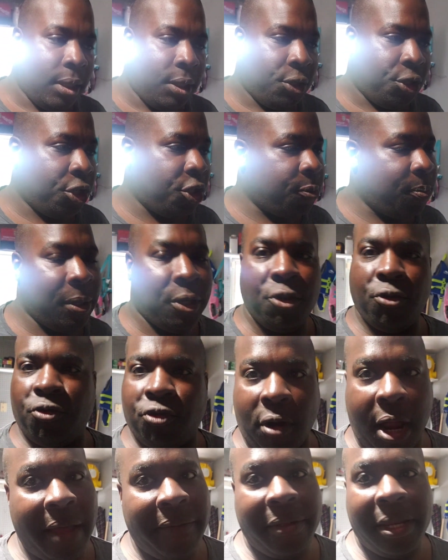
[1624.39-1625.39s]
Just been
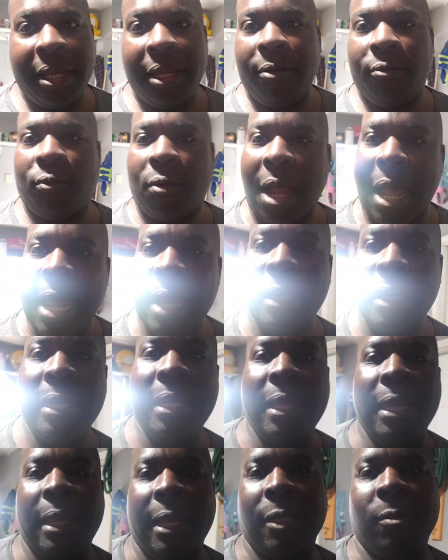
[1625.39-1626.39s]
driving it, riding
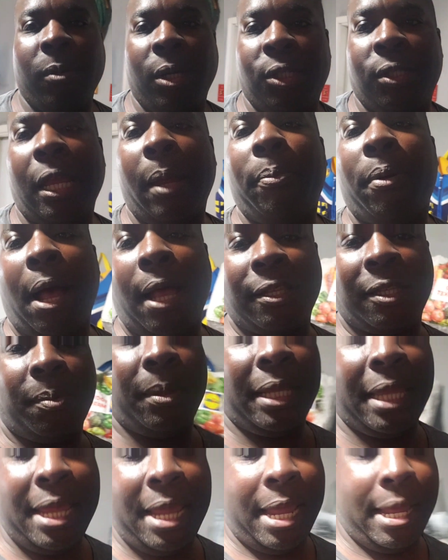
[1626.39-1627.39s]
it as much as I possibly
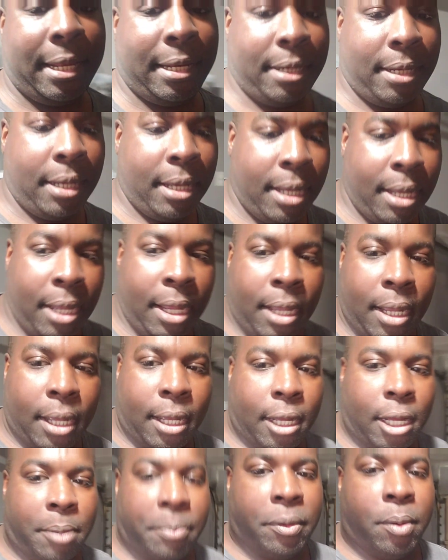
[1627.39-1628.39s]
can.
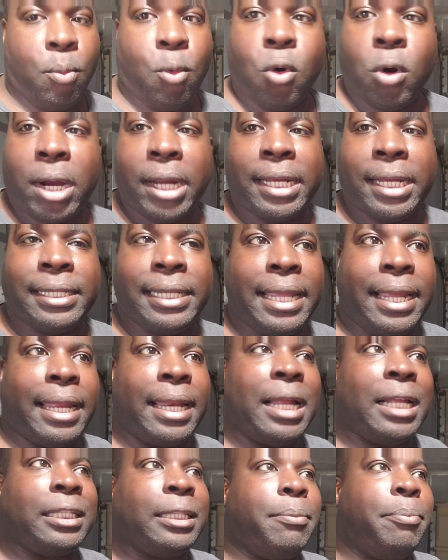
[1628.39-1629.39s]
The more I can take it
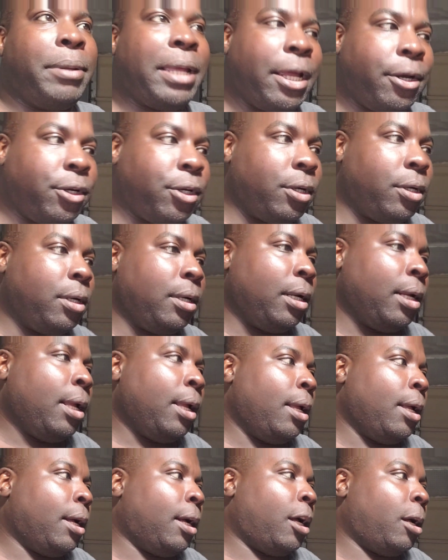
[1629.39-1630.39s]
out, the better.
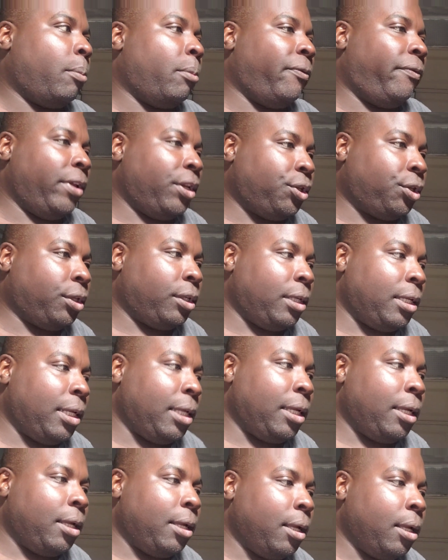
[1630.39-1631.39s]

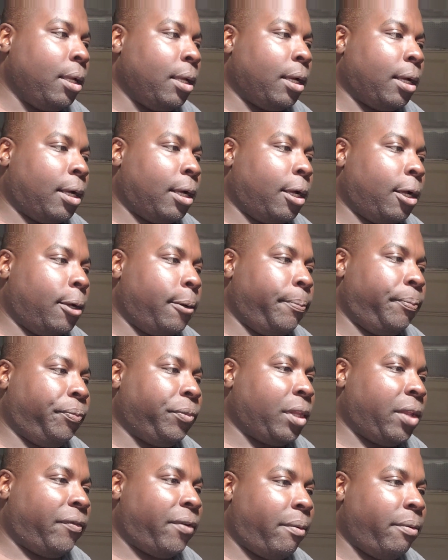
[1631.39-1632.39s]
Eventually,
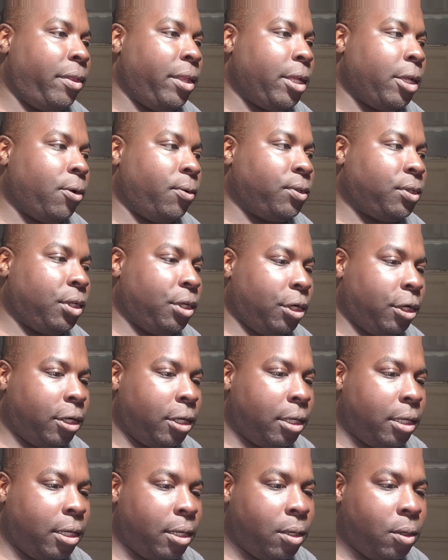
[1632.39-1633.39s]
if everything goes
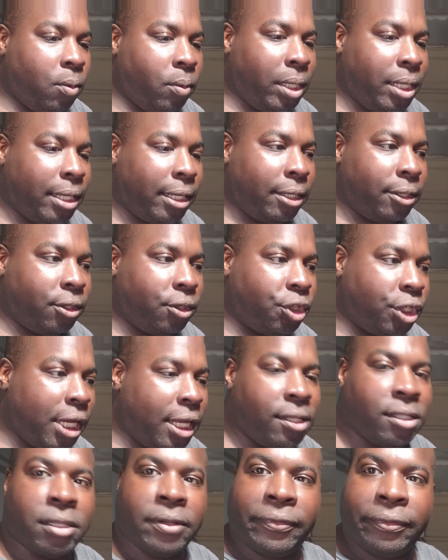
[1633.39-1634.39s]
good, we can
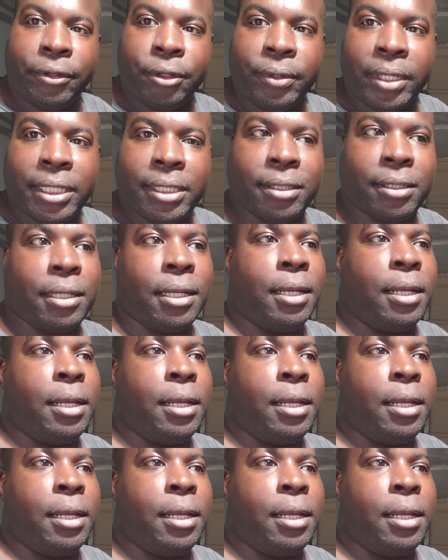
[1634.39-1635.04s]
change the fluids.